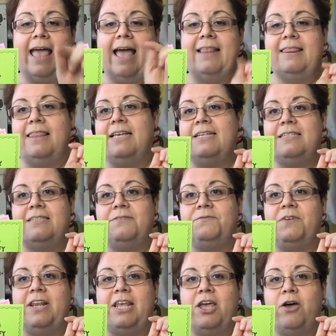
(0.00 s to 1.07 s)
add this
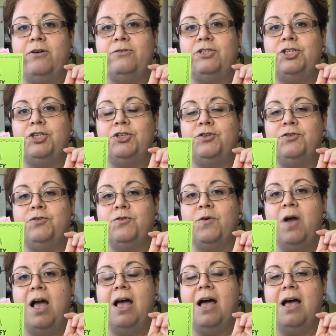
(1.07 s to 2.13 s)
video
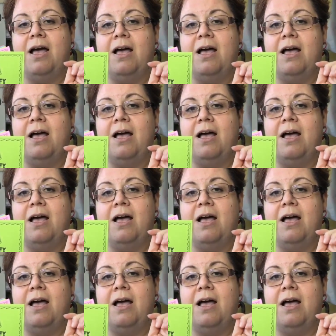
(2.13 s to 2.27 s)
to